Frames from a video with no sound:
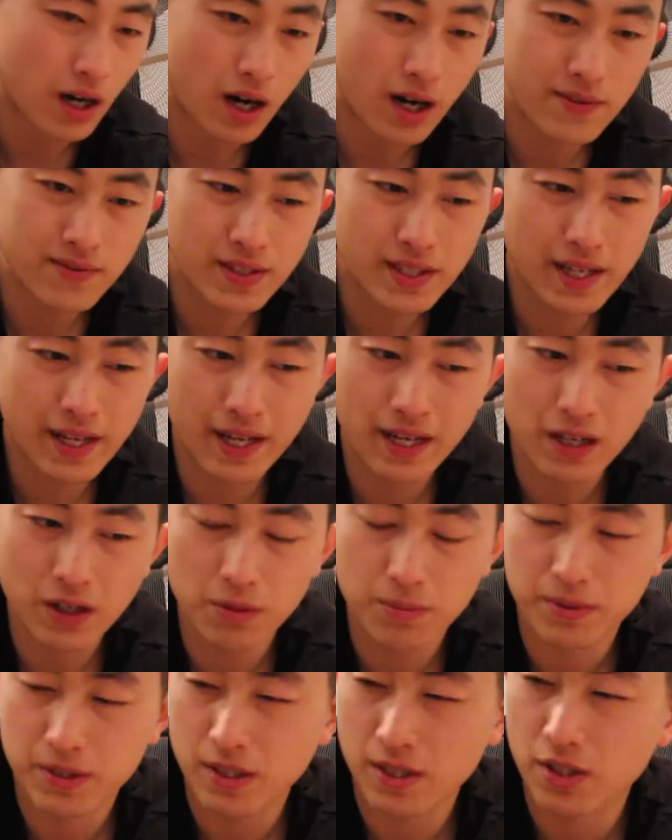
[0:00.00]
often
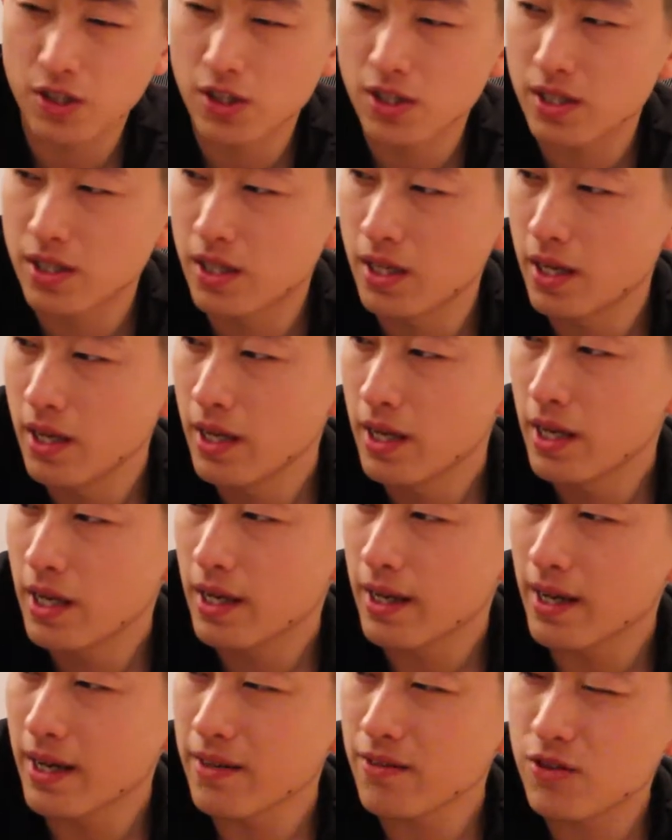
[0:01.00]
helps to just
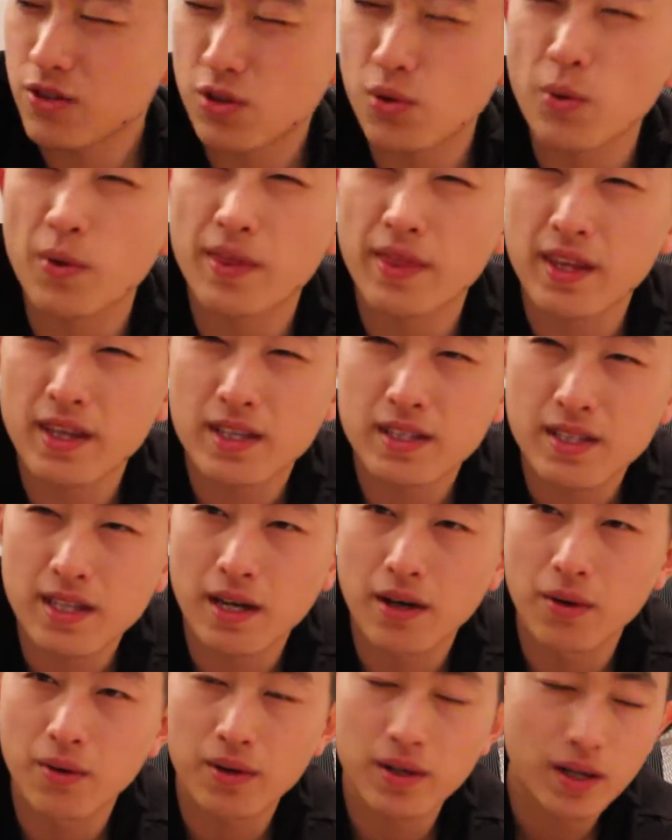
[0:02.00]
kind of sort things
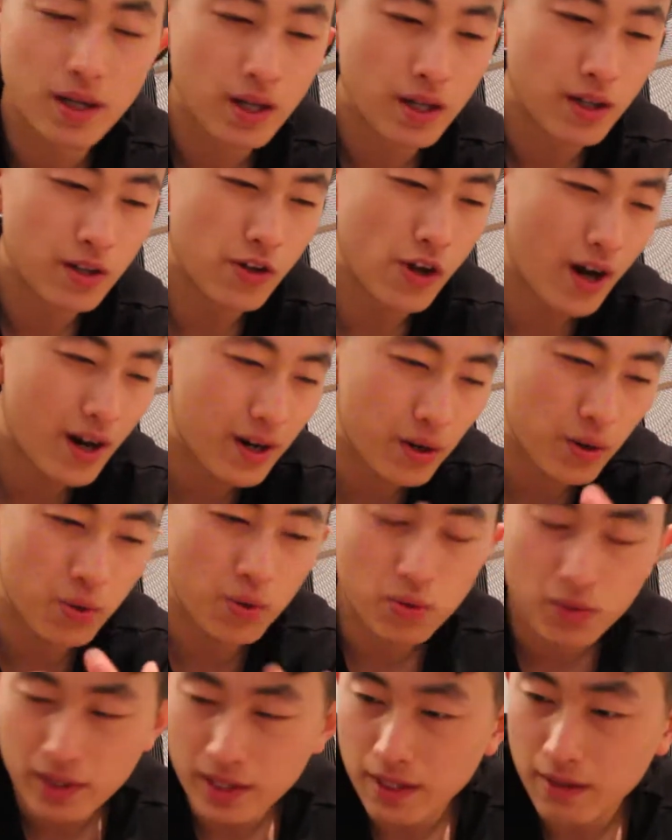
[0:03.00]
out. Not
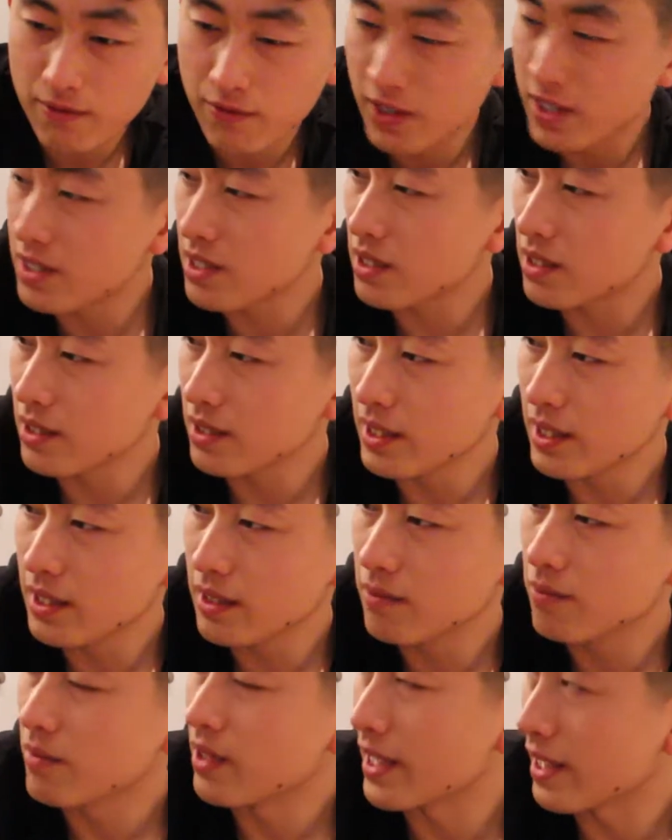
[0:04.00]
only physically,
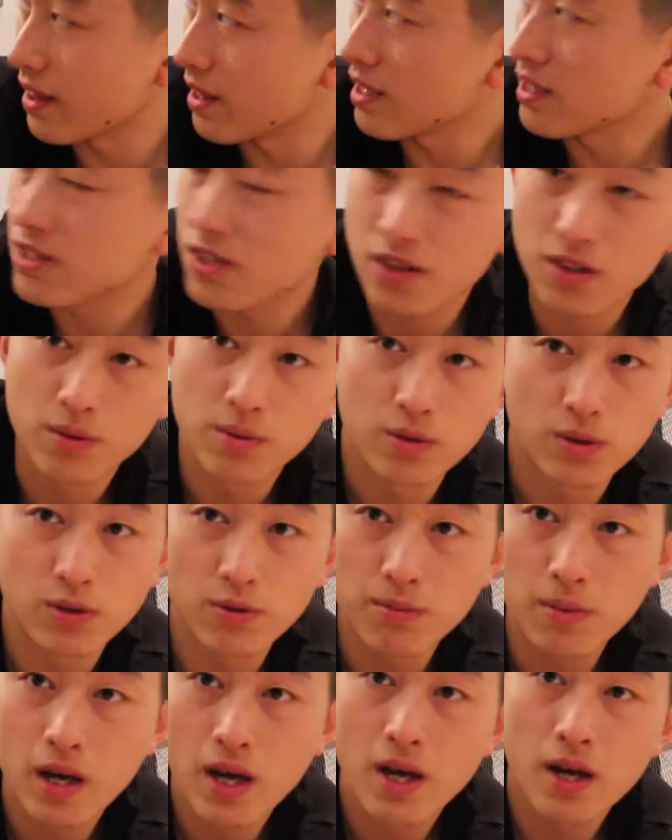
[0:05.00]
like things in the
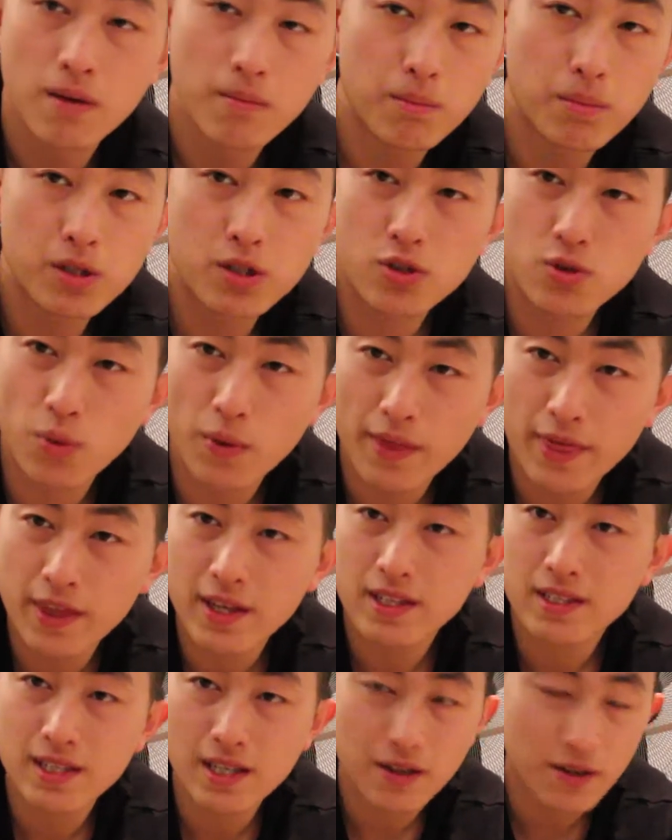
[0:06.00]
room, but sort
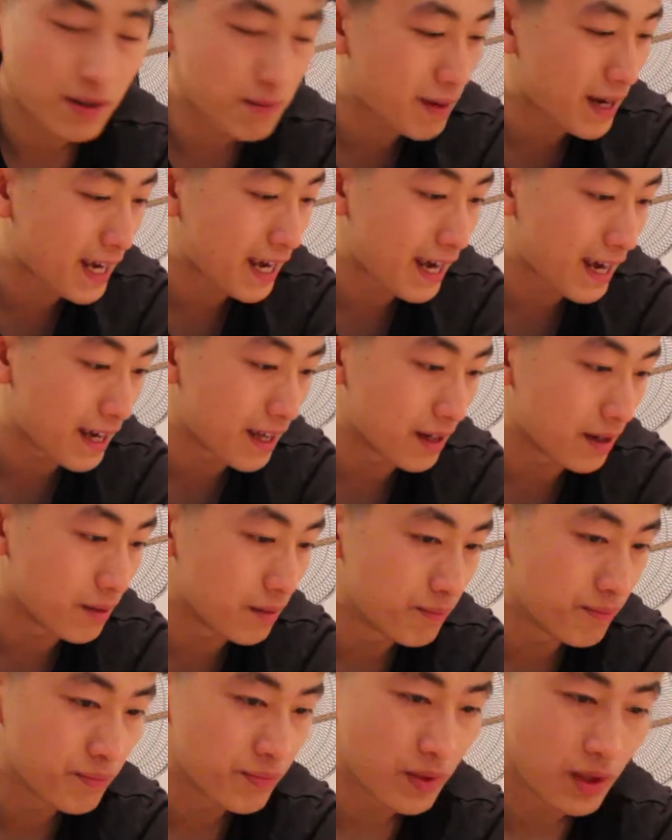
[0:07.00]
things out in my head.
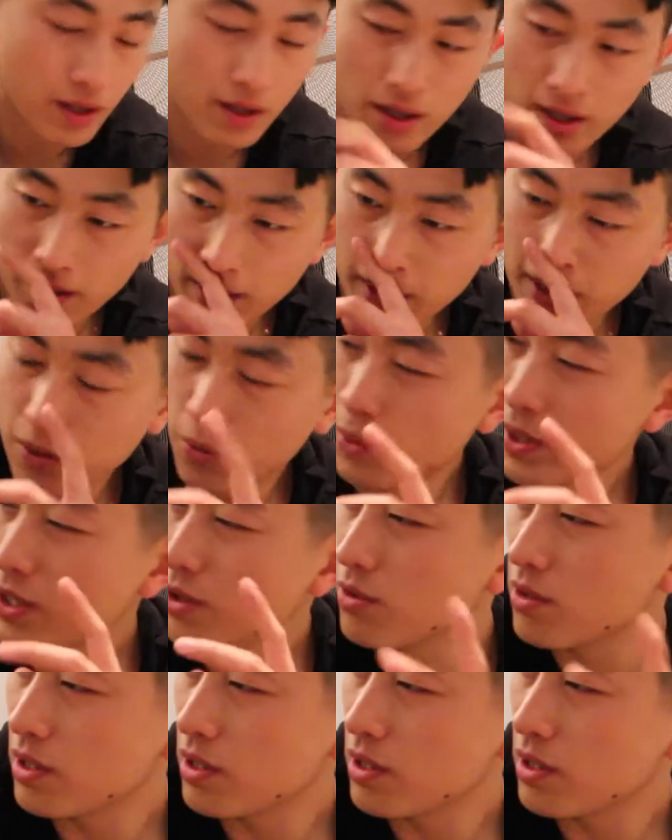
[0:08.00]
When you